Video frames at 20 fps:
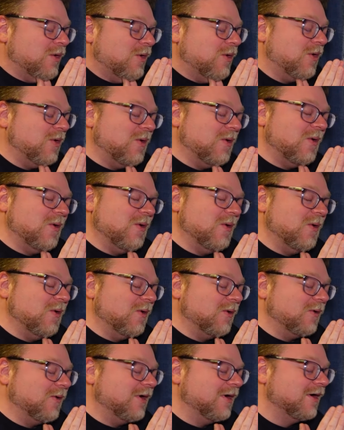
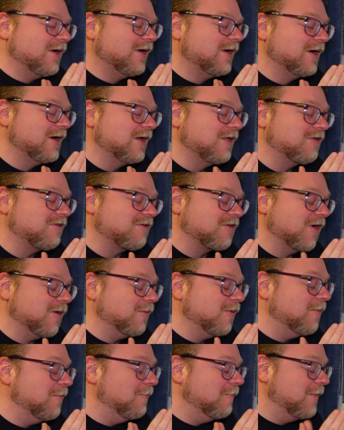Oh,
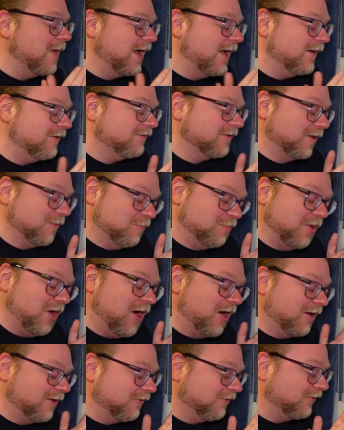some amazing
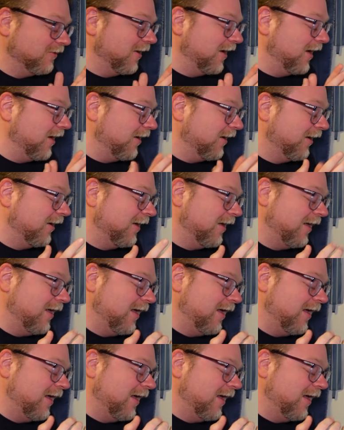bars there.